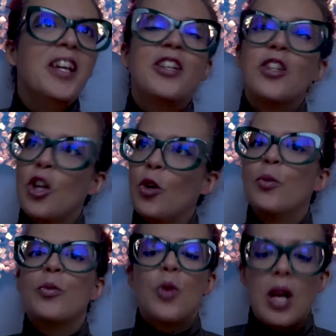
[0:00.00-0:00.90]
you know,
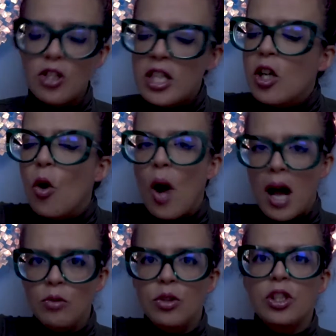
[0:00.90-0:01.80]
to actually go
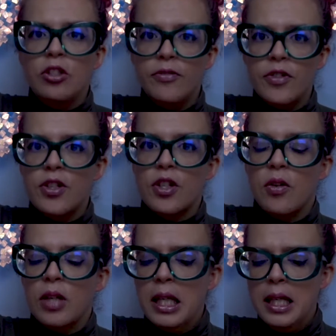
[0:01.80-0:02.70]
out to the comfort zone.